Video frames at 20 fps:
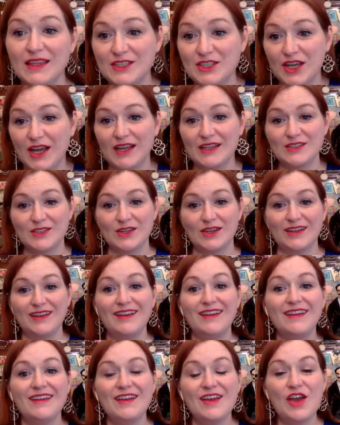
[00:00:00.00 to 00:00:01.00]
chat is on.
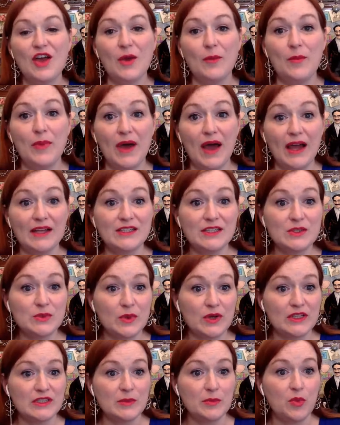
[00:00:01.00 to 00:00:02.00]
But I just
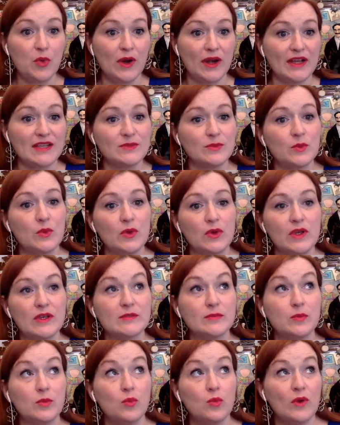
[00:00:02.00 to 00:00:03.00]
wanted to point because because
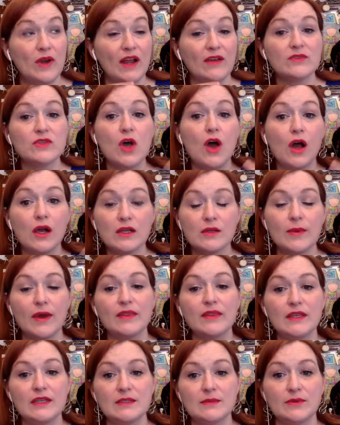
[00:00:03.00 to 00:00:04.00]
when I've talked about
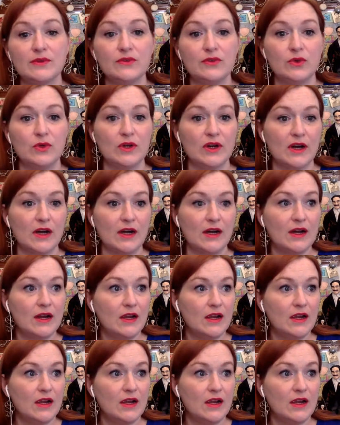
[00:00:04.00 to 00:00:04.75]
things before,